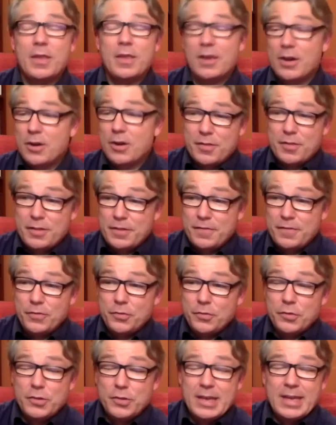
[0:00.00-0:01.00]
Earthly
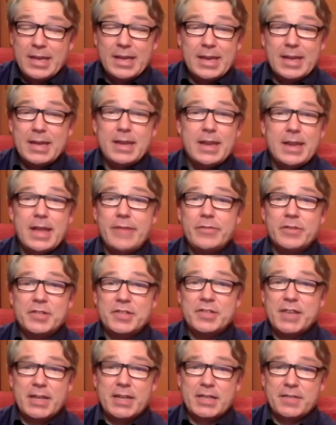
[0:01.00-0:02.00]
food can never
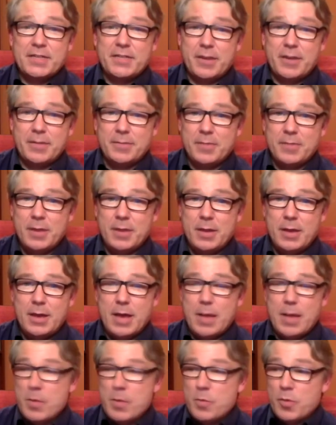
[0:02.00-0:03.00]
satisfy.
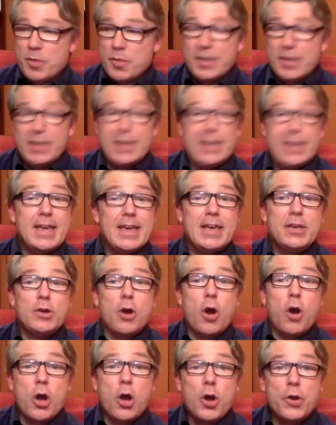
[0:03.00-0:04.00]
I mean, within a day, you're
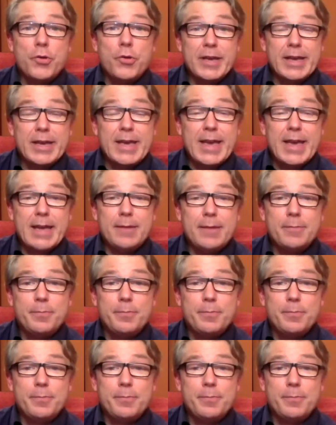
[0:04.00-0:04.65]
hungry again.